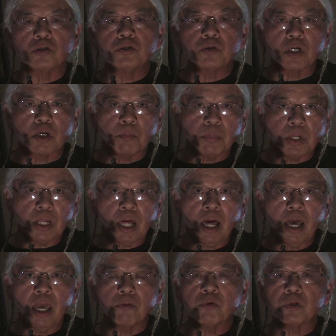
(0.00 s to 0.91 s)
to
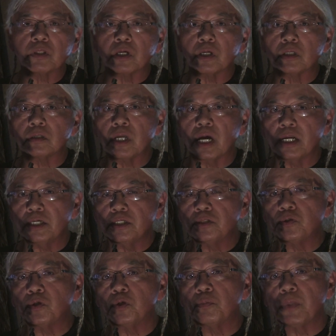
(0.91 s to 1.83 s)
comply with the
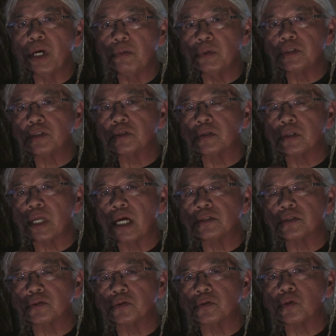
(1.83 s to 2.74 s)
92 amendments to the
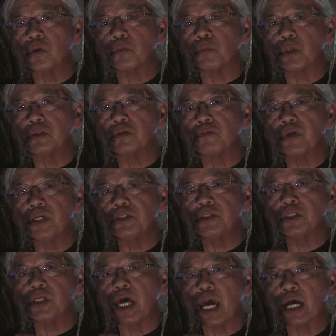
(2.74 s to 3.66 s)
National Historic
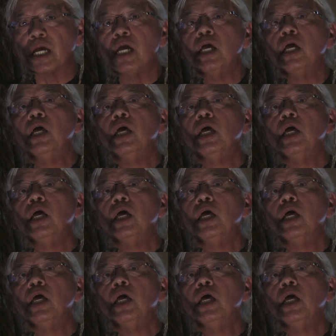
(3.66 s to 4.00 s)
Preservation Act.